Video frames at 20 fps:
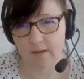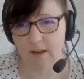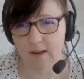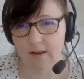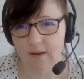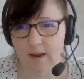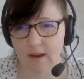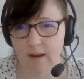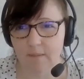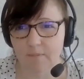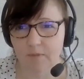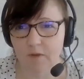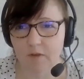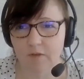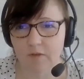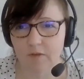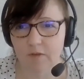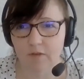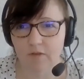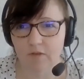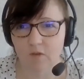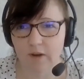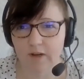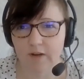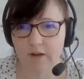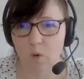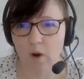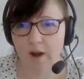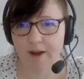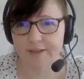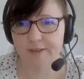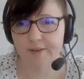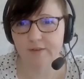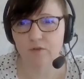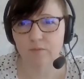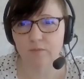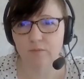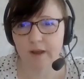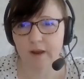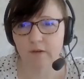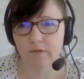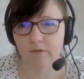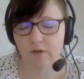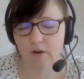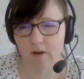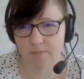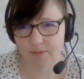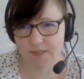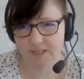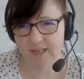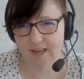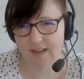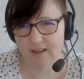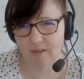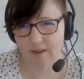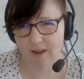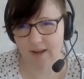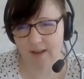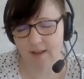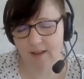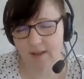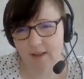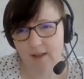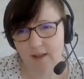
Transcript: And there's quite a wide scope now for upscaling